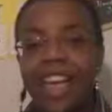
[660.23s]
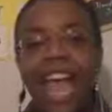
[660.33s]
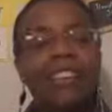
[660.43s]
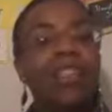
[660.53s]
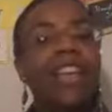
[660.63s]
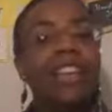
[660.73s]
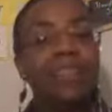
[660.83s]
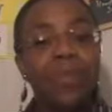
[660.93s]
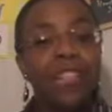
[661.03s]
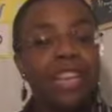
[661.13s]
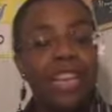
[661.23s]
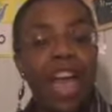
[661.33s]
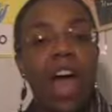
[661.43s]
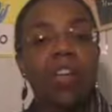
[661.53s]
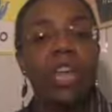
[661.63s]
And so that leaves me sitting
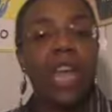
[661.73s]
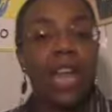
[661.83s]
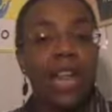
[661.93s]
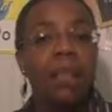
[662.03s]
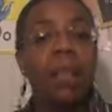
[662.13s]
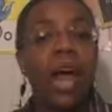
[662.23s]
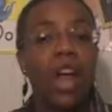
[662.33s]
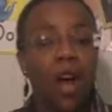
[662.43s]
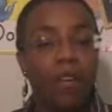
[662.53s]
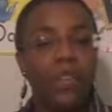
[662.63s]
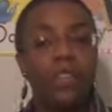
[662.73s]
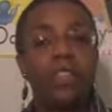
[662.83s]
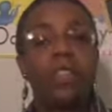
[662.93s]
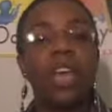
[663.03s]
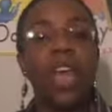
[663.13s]
down in my
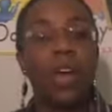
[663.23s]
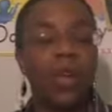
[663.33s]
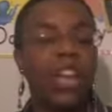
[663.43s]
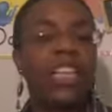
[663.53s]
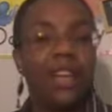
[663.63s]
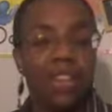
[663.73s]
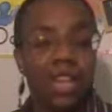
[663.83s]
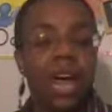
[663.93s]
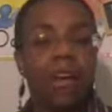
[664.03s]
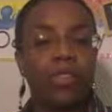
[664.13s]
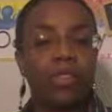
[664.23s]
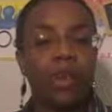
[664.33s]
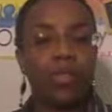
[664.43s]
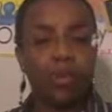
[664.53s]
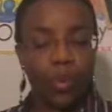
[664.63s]
office at around 11 o'clock or
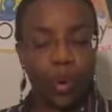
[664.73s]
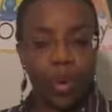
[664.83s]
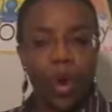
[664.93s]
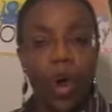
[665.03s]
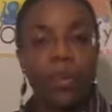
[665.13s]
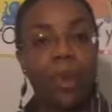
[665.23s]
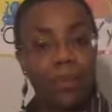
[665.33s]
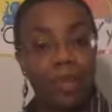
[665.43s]
so to work on my